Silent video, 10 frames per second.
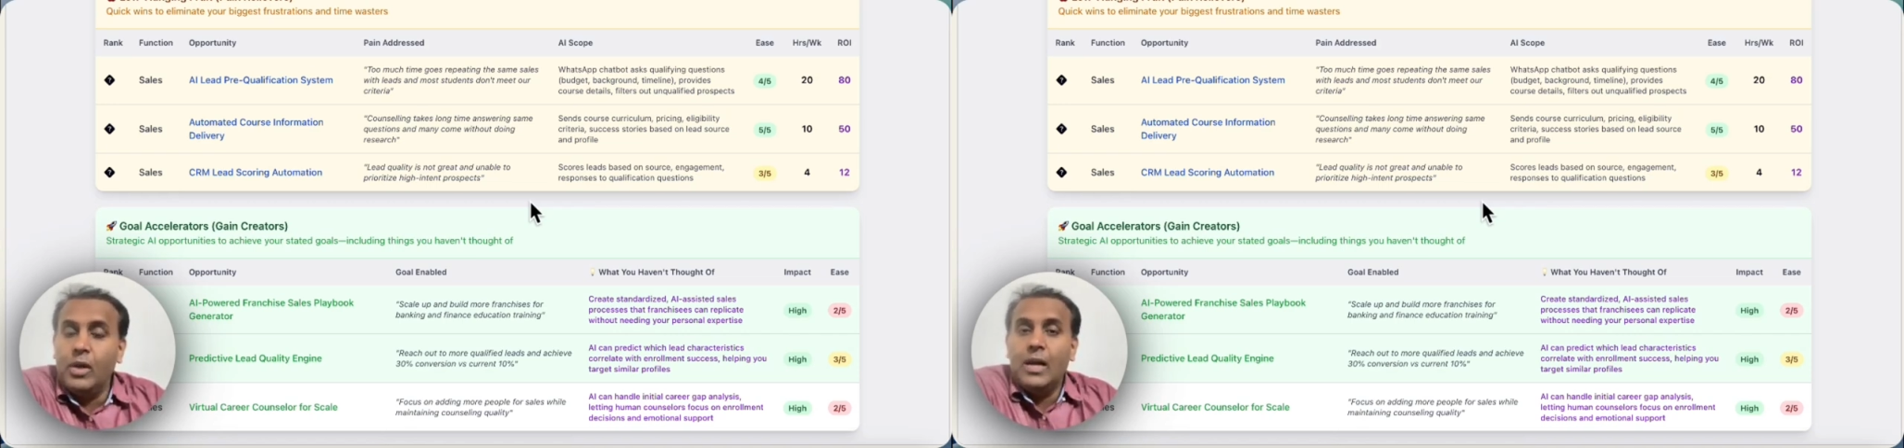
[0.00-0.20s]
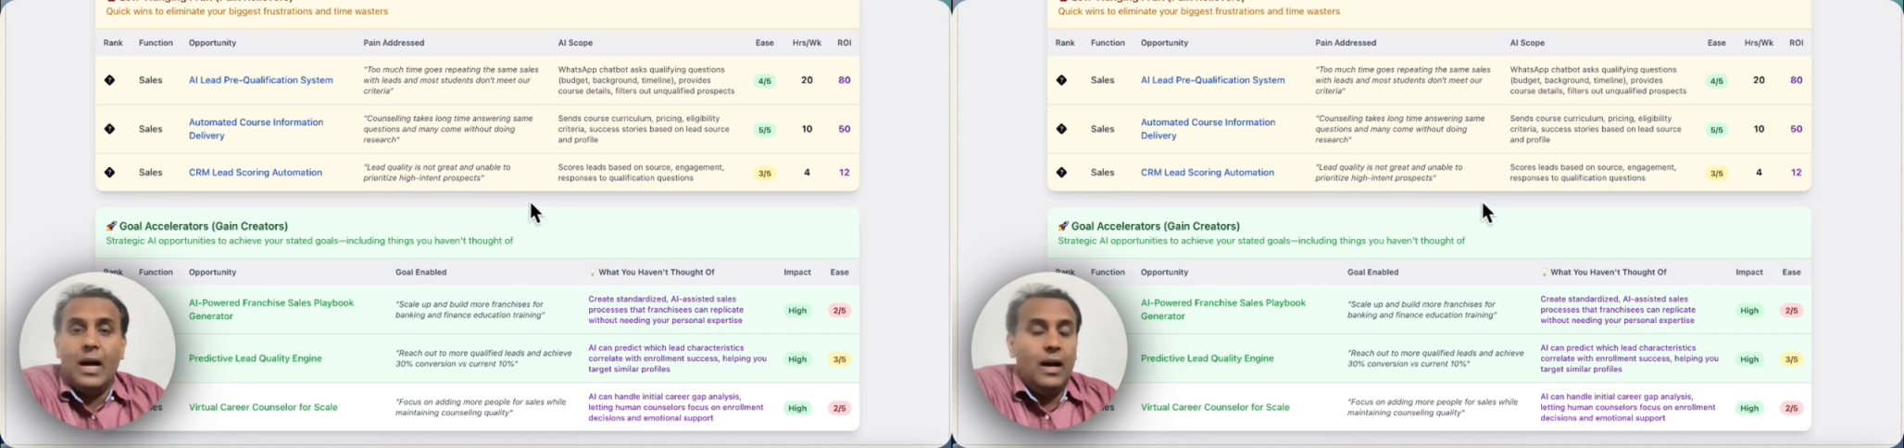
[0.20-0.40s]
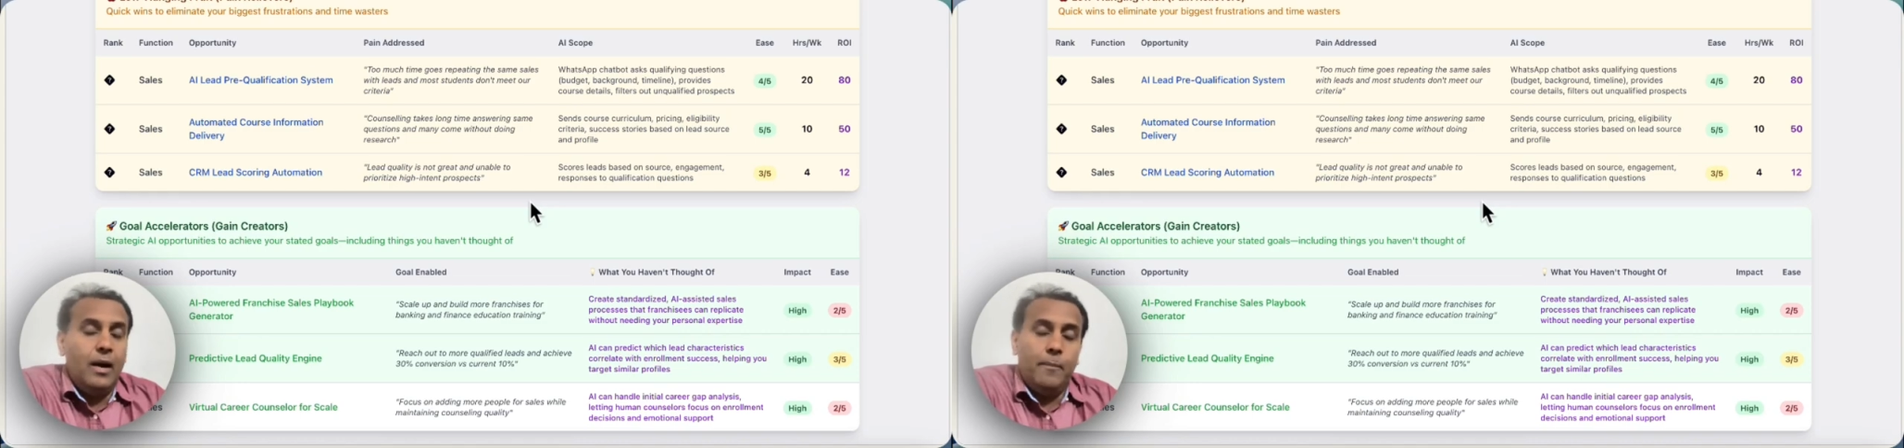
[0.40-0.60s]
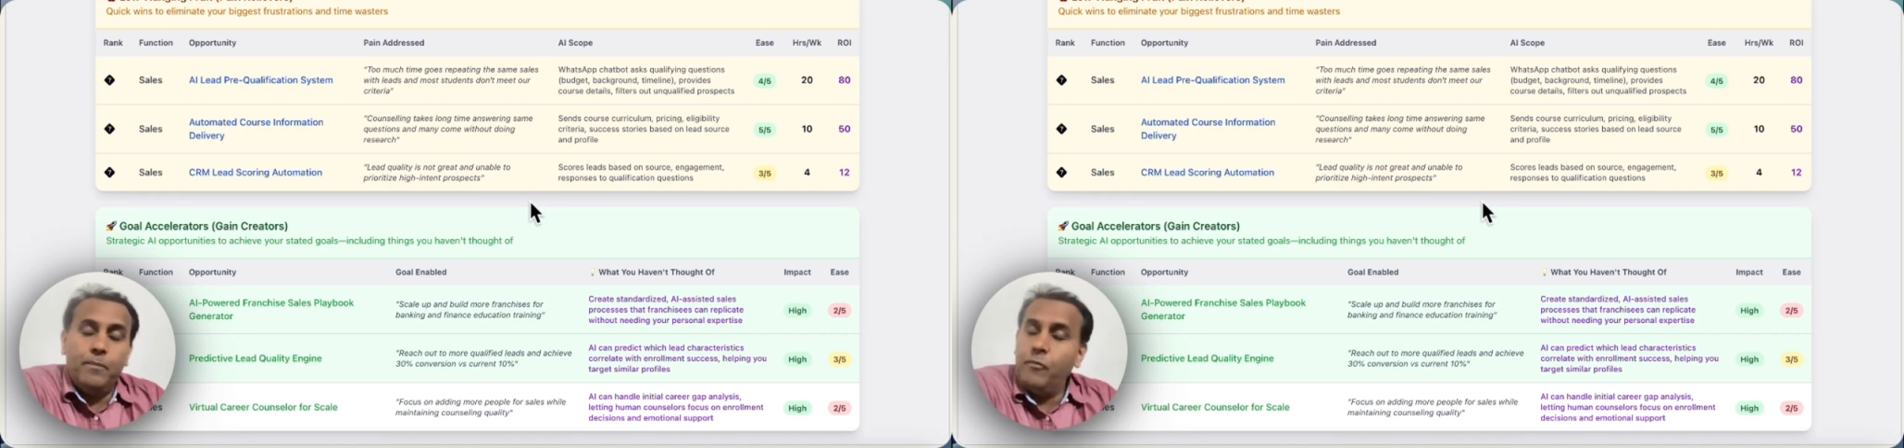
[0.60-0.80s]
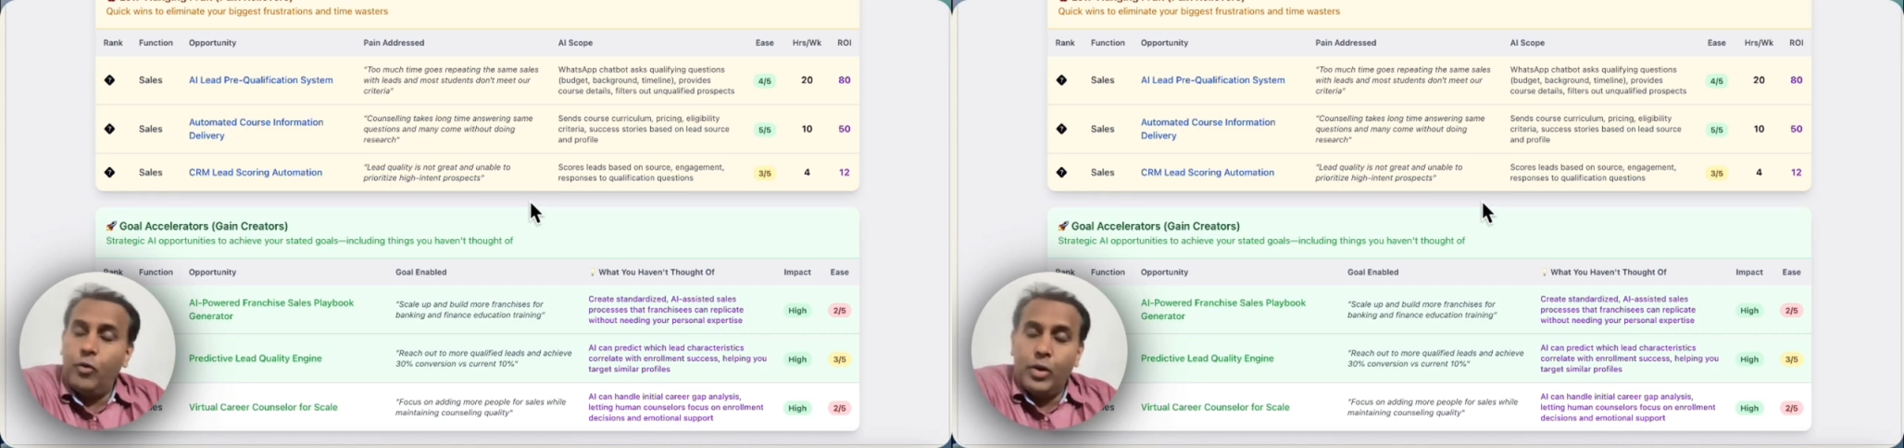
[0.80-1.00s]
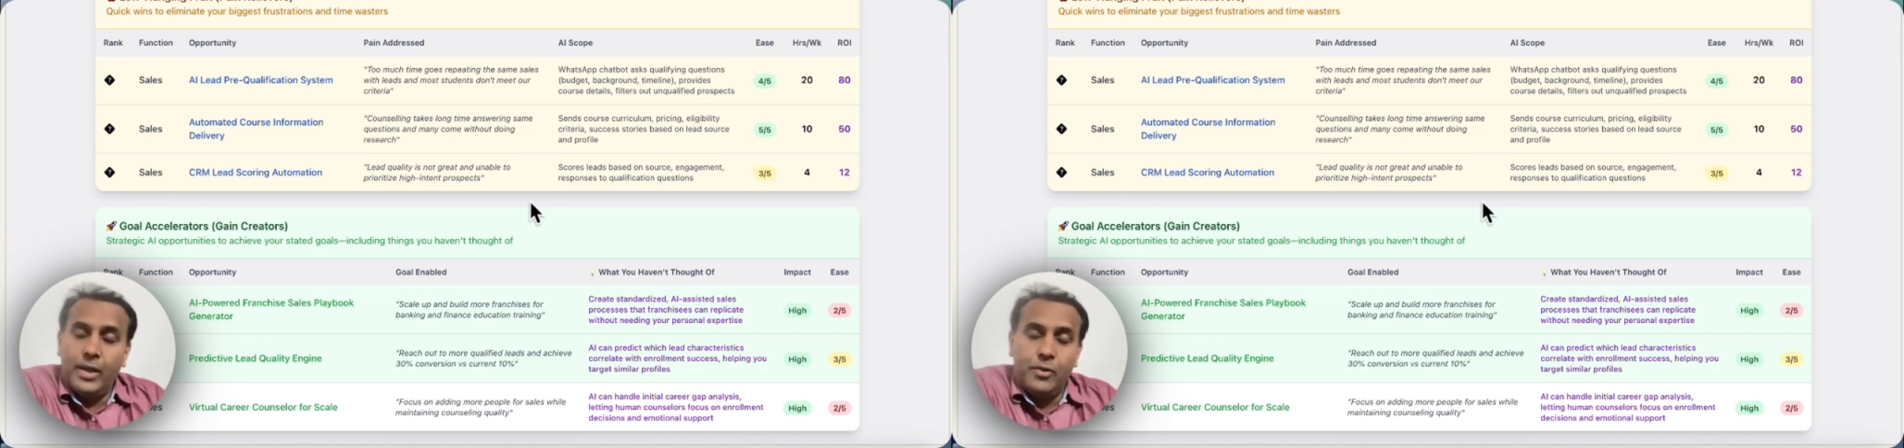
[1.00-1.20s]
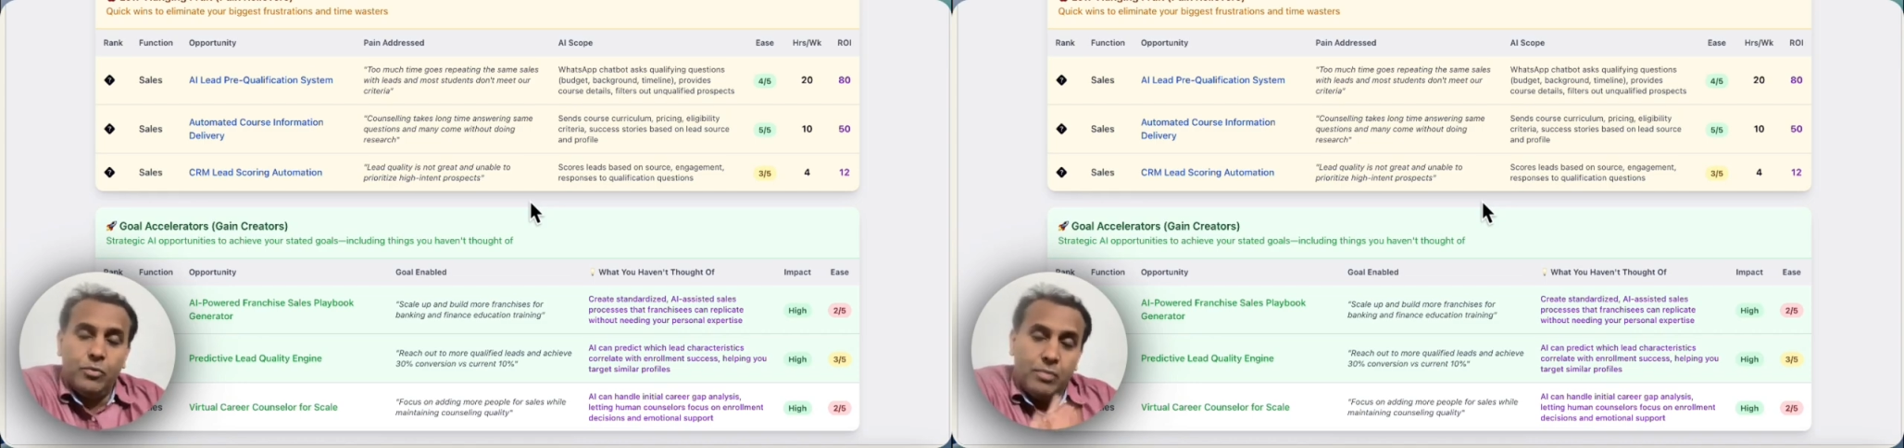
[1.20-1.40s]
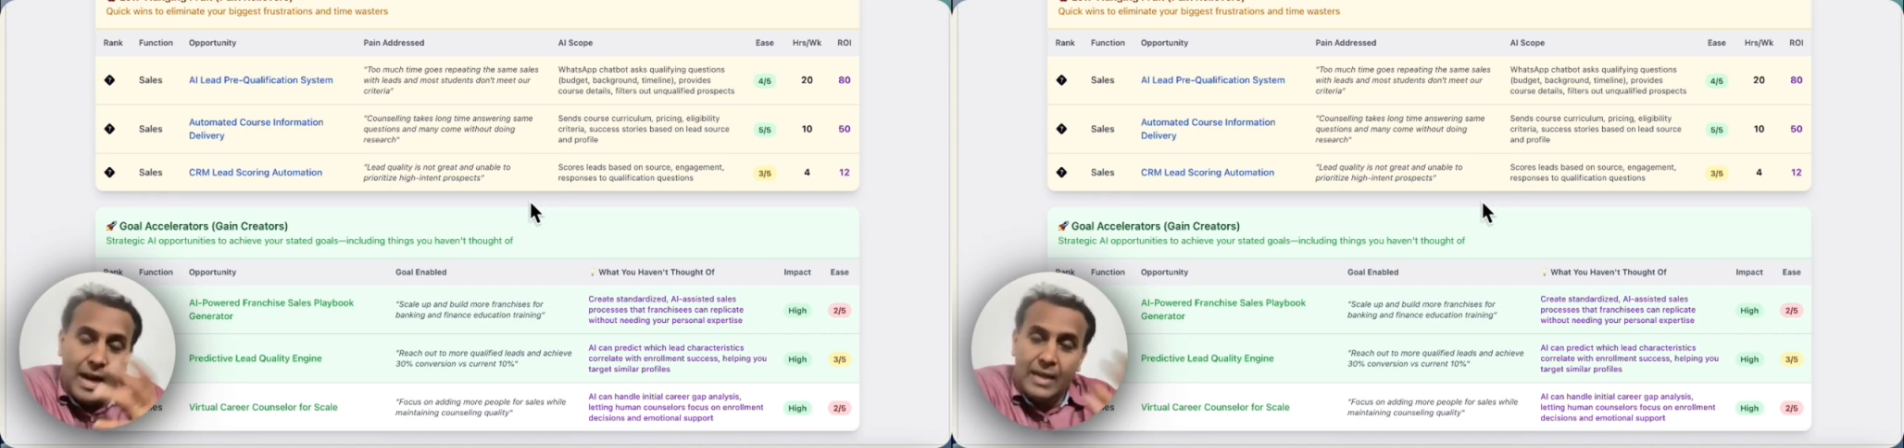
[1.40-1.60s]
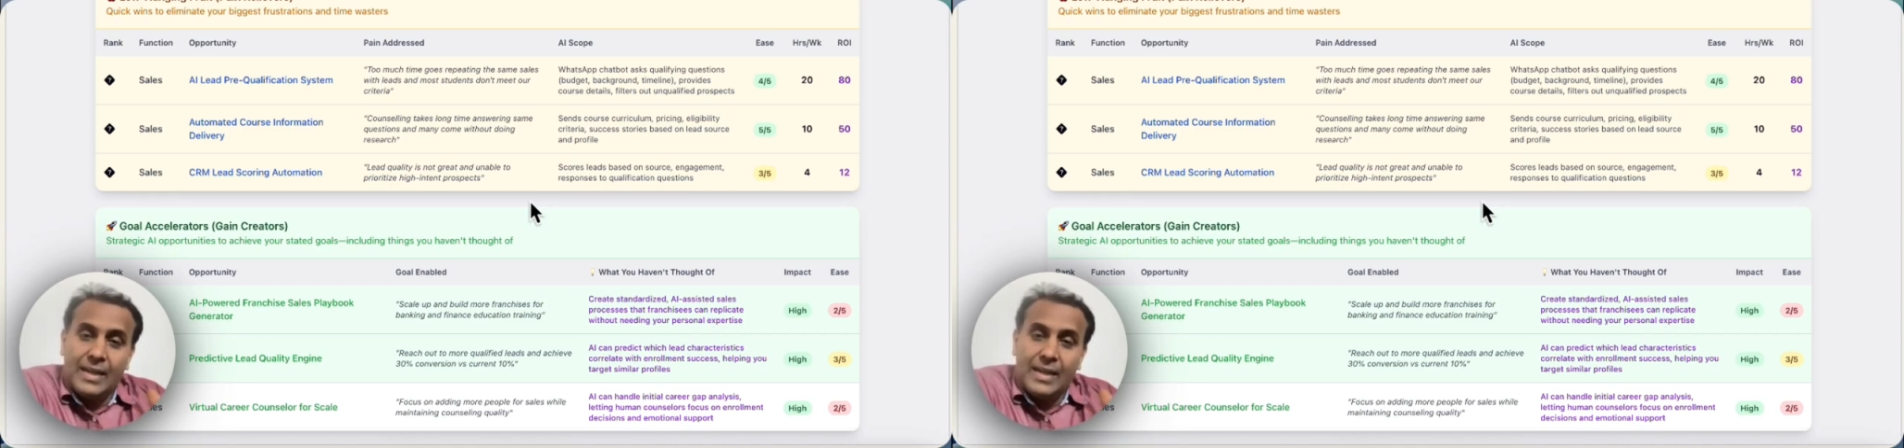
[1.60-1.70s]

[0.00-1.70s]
100